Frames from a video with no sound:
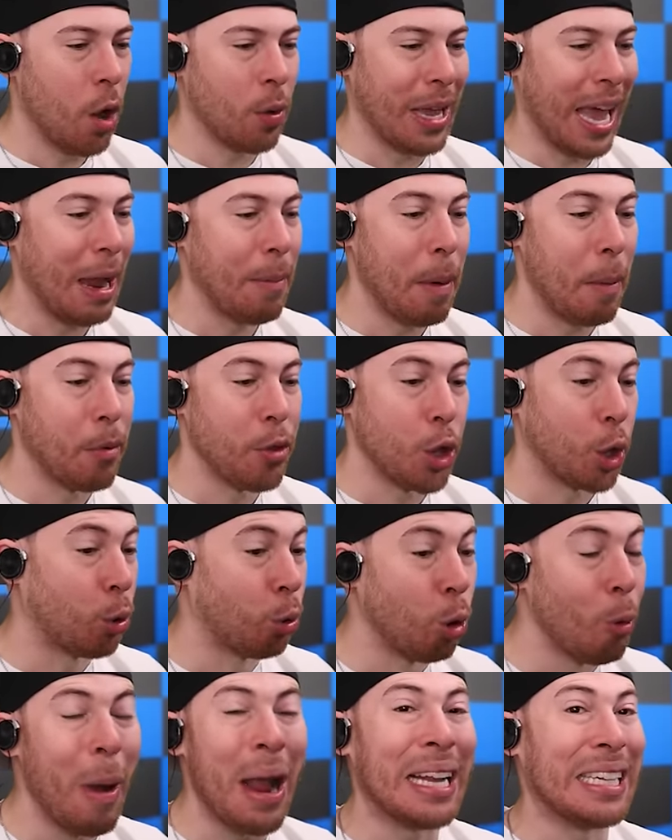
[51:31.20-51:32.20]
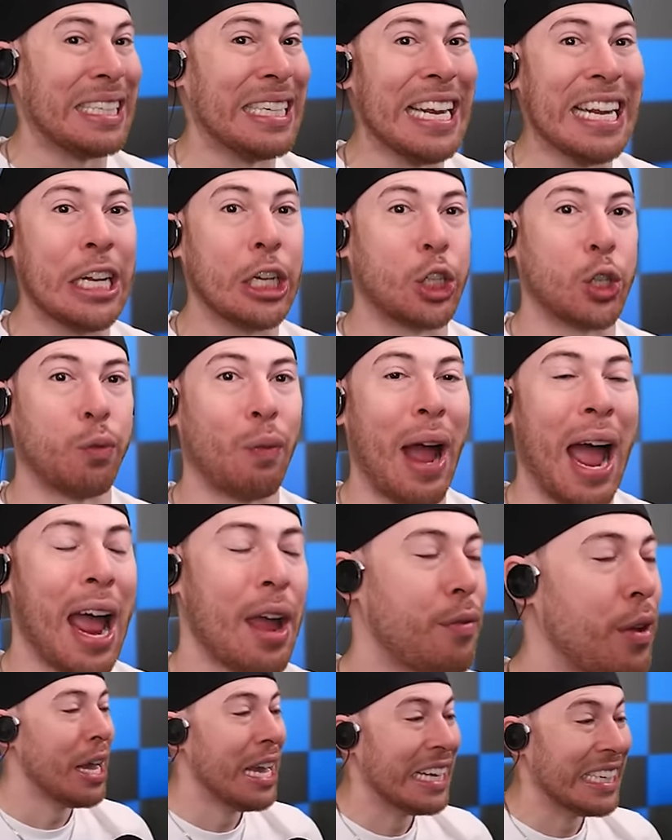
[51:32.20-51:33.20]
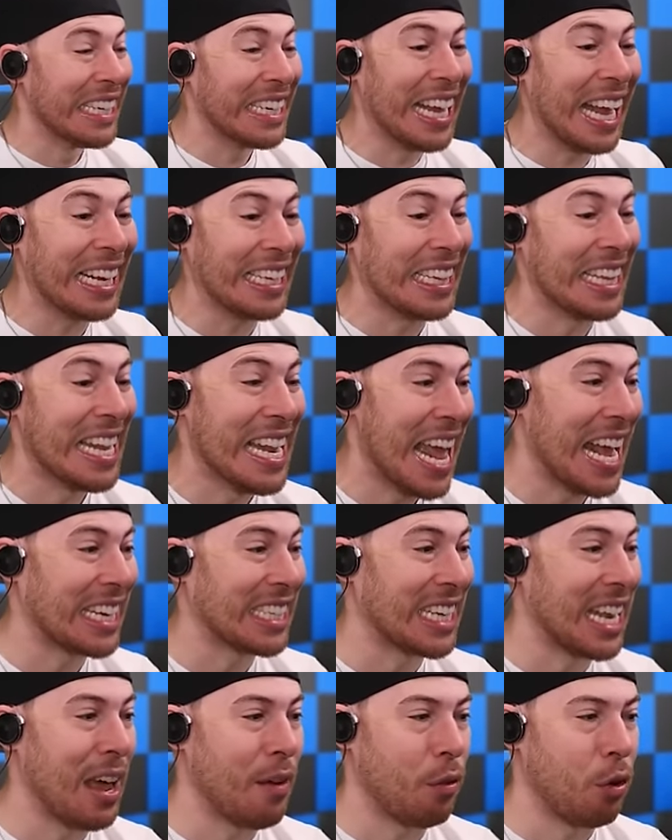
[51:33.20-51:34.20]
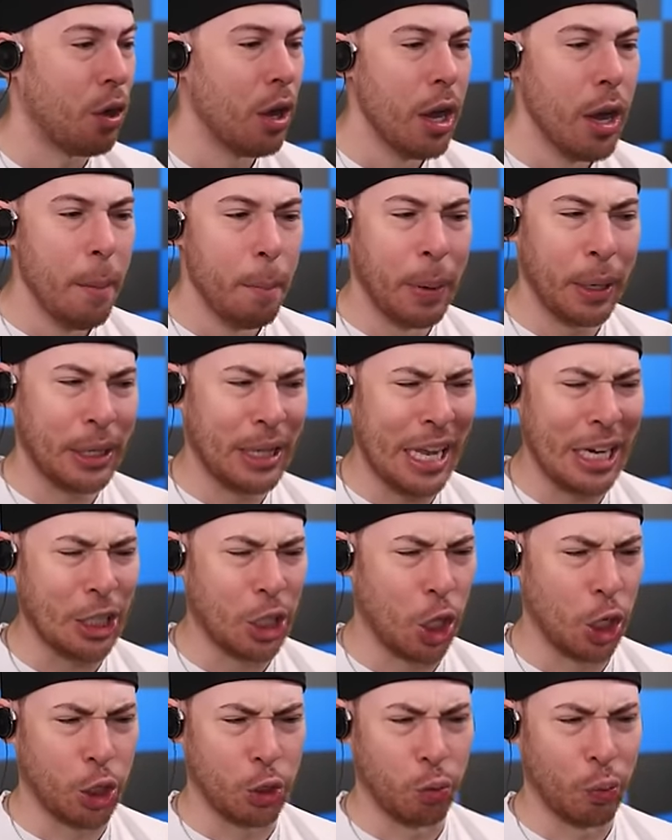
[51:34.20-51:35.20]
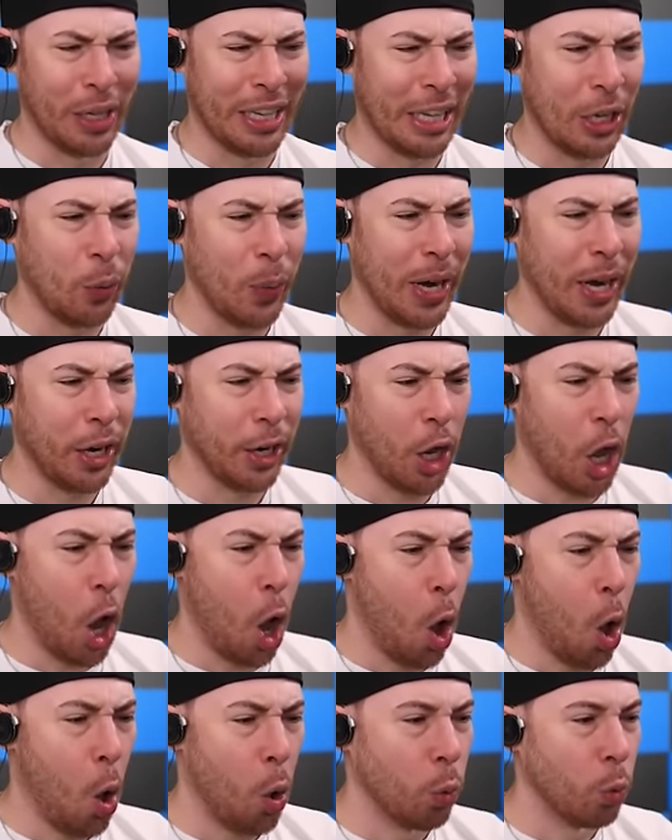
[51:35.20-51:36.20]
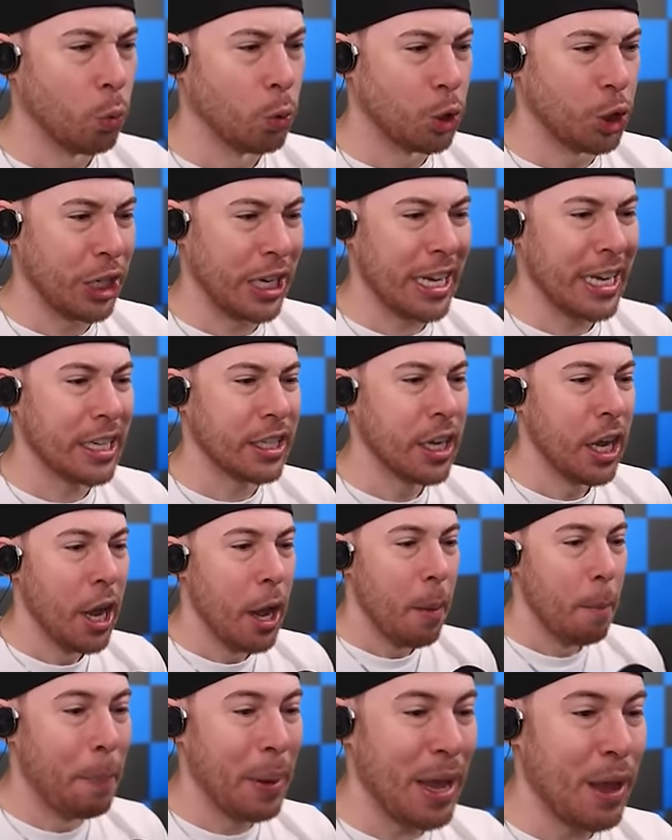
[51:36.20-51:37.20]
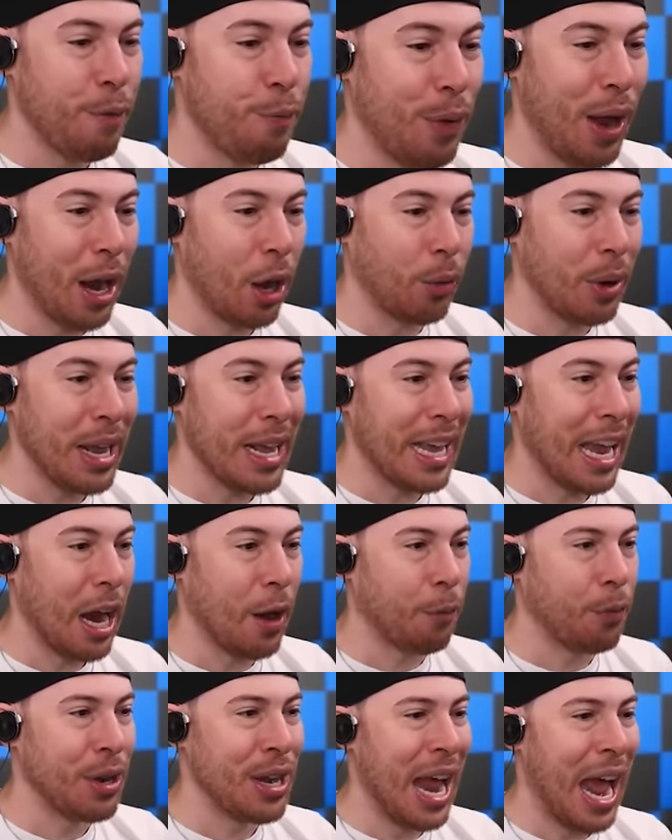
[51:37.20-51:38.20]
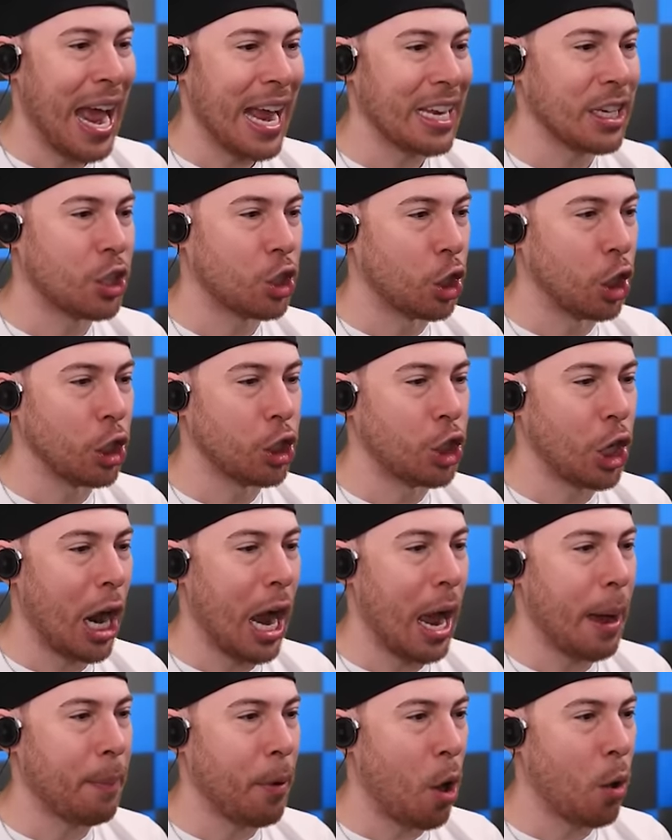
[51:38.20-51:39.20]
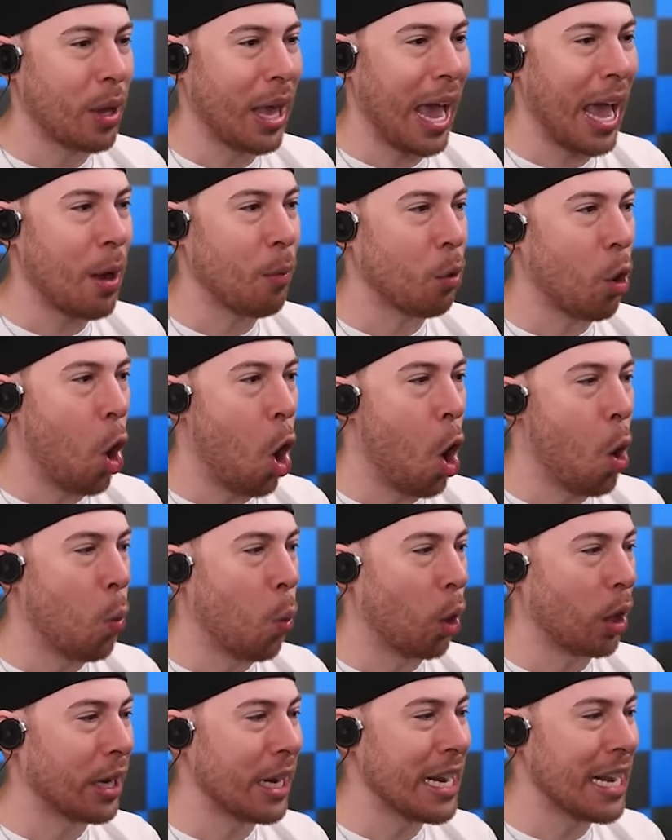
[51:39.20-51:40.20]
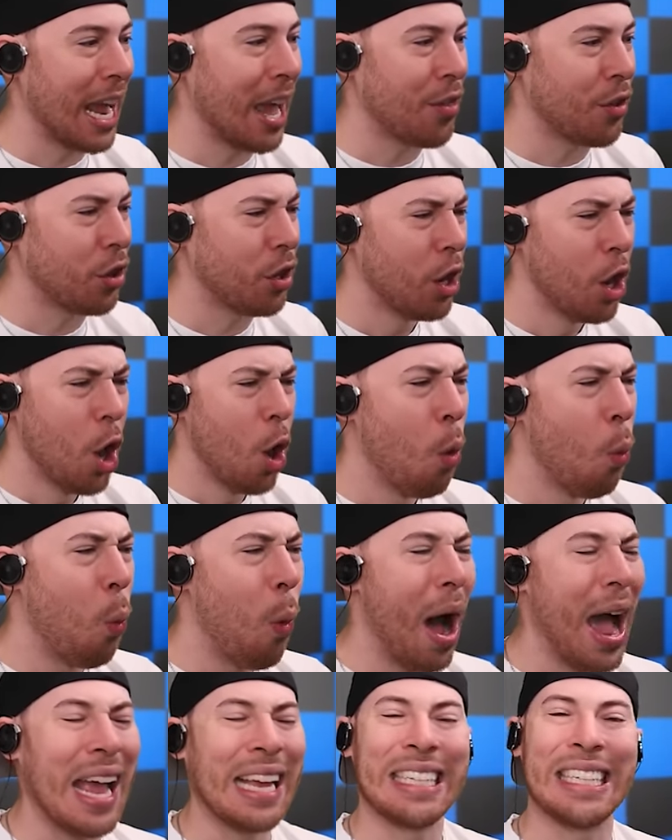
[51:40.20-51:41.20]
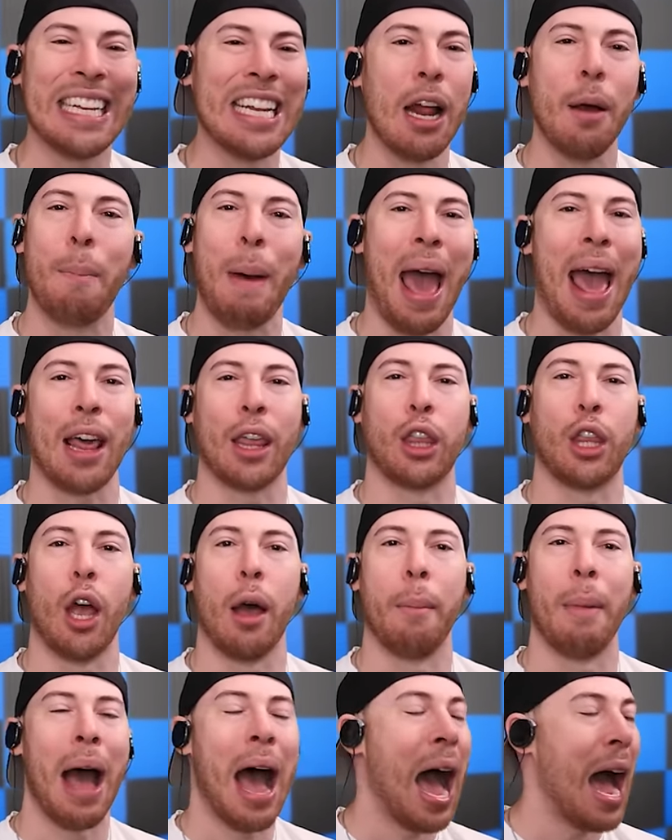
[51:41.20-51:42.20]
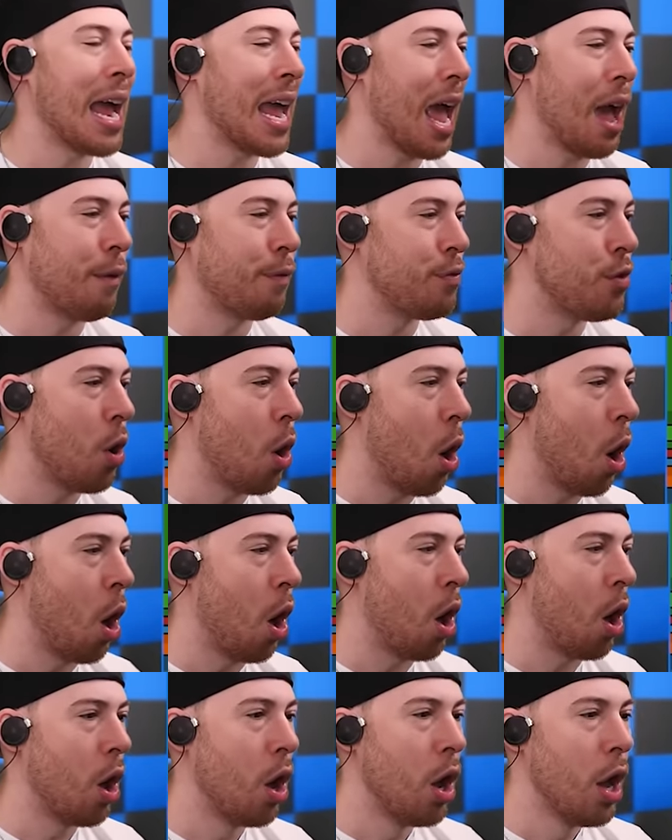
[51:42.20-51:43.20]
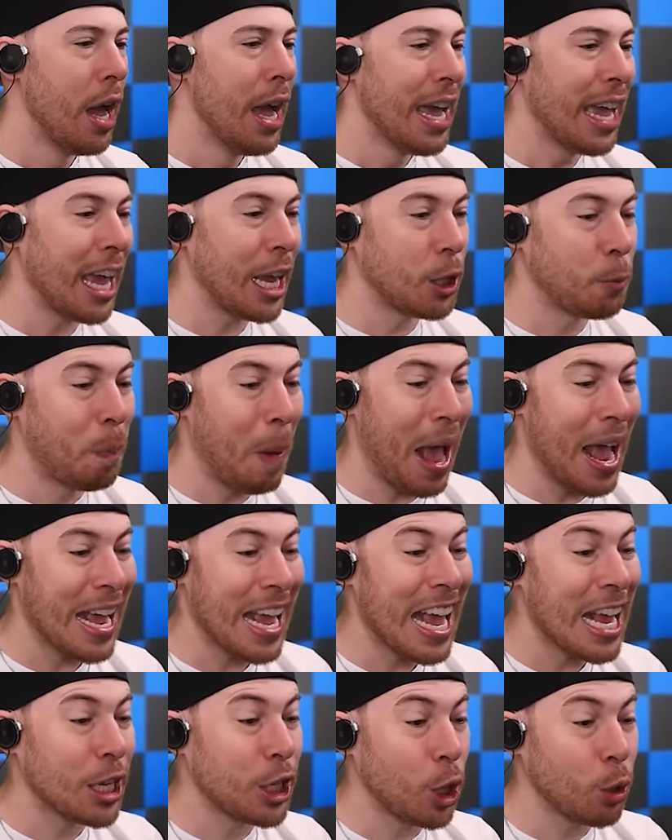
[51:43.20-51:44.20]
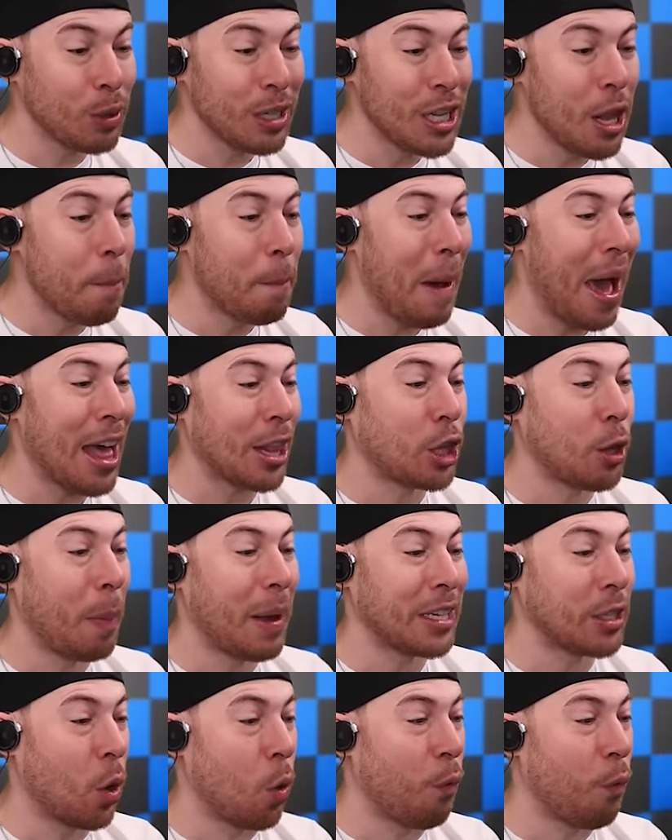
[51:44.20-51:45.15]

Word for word: Okay, remember, the crewmates need to survive to get to the next level, but this looks really weird. Oh, geez, be very careful. Nice, good job. Okay, we're all working together. Why is he in a bathtub? I have no, oh. He's using the bathtub as a